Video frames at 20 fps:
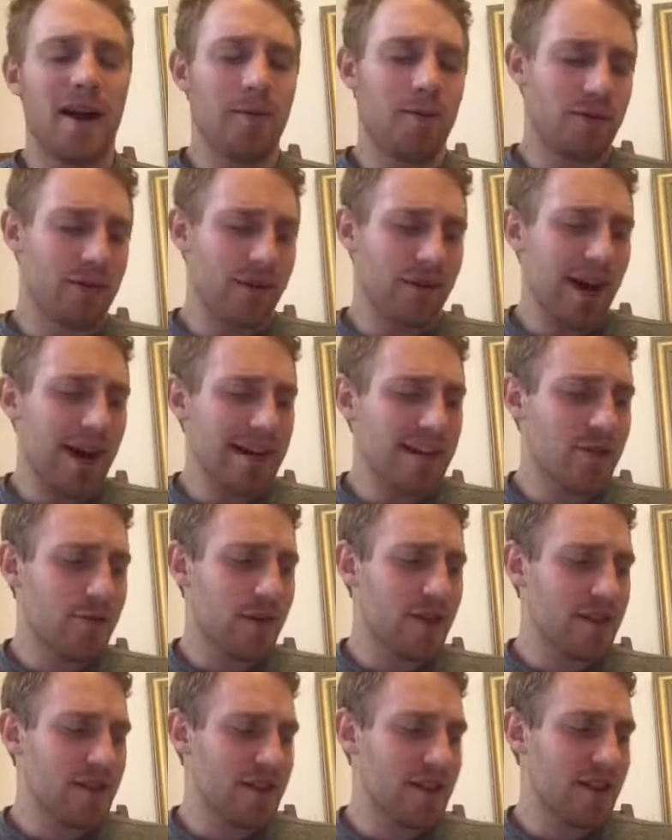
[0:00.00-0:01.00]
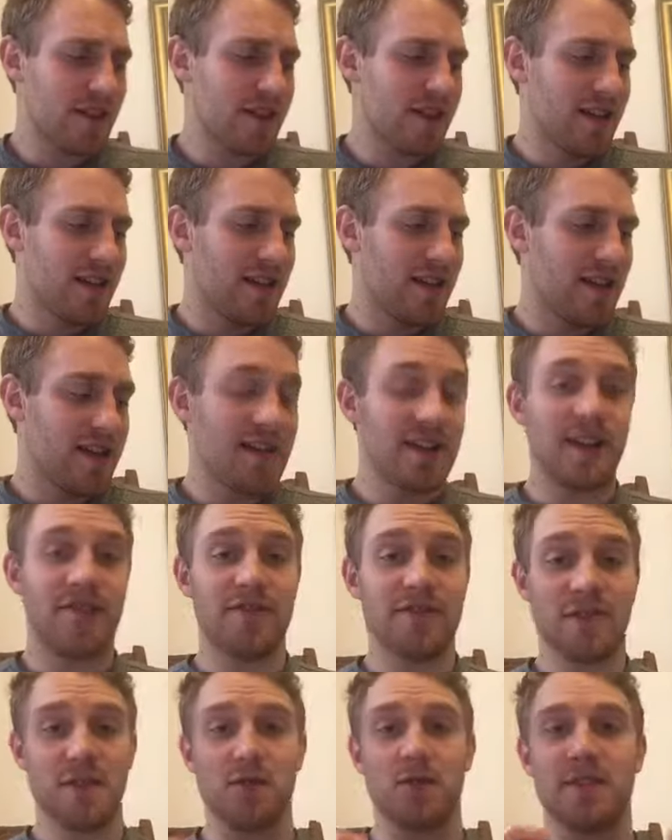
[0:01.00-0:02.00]
with the last question, the
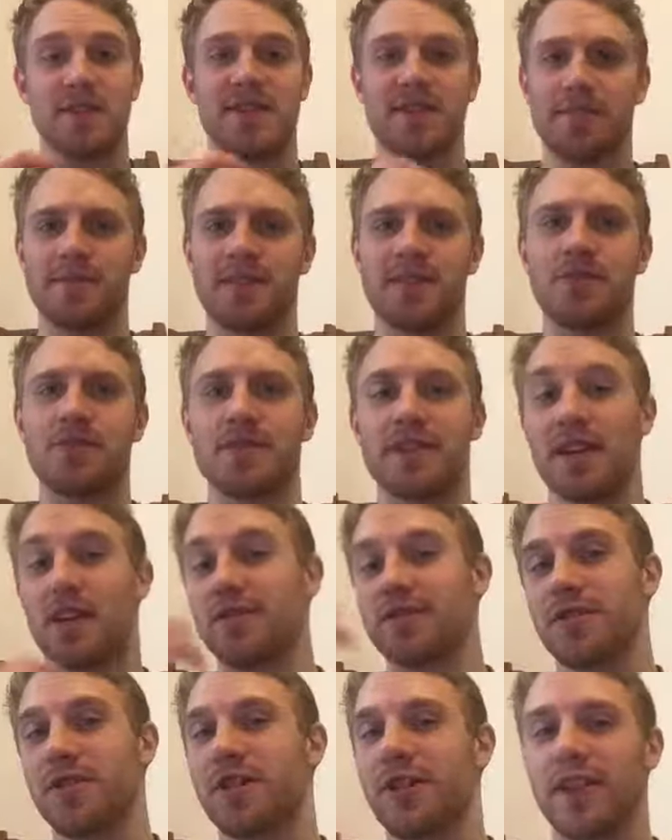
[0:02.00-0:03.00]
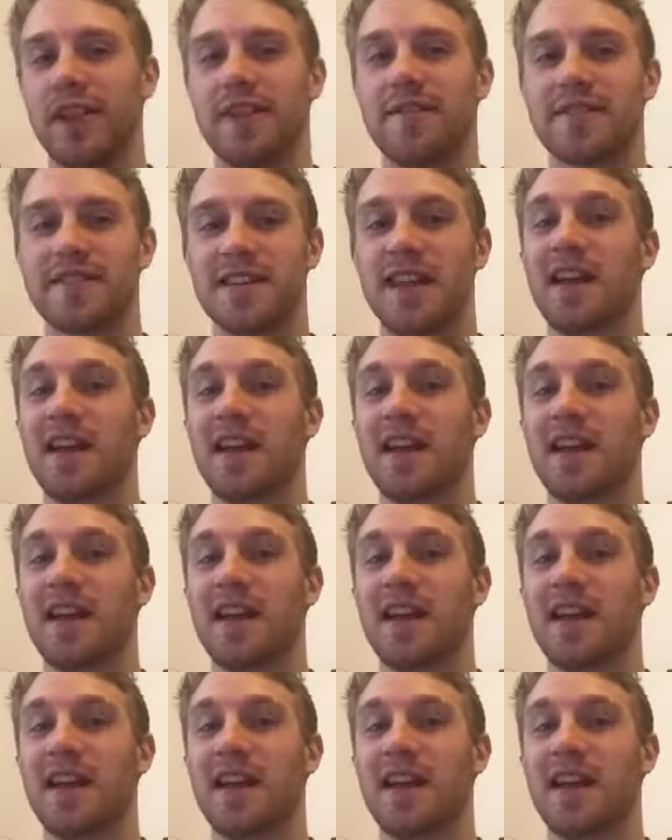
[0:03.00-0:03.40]
difference between substitutes and alternatives.